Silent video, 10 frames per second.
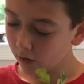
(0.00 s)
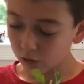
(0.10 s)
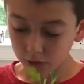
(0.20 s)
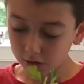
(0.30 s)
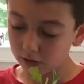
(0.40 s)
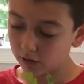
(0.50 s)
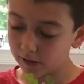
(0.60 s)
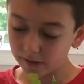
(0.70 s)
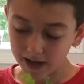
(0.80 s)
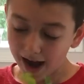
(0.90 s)
or you don't
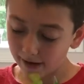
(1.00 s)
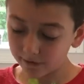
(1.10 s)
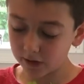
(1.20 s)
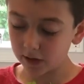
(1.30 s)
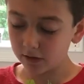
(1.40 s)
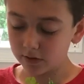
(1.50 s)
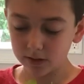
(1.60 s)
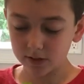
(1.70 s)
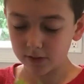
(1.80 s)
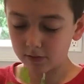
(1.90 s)
even have to use the
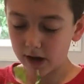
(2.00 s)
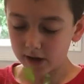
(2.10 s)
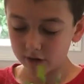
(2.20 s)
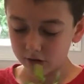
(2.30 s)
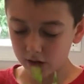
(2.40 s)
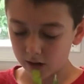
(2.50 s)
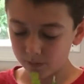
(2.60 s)
cilantro.